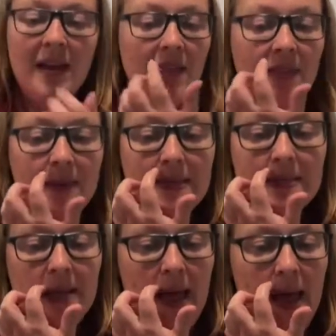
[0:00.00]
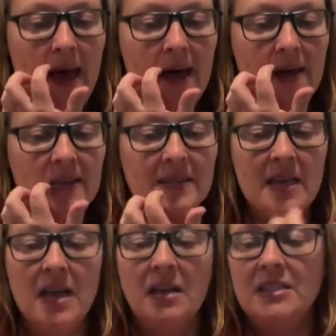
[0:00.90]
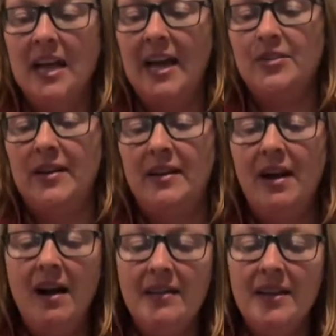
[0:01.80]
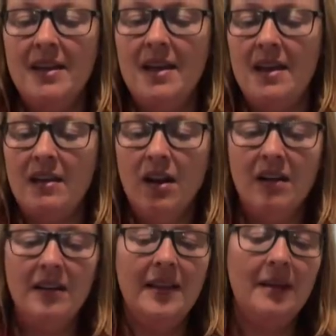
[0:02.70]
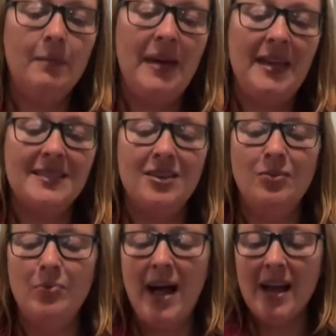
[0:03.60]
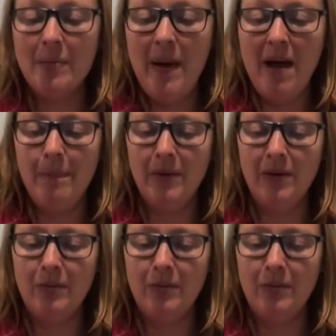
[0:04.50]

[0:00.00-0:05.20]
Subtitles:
This has dehydrated onion and garlic, basil, black pepper,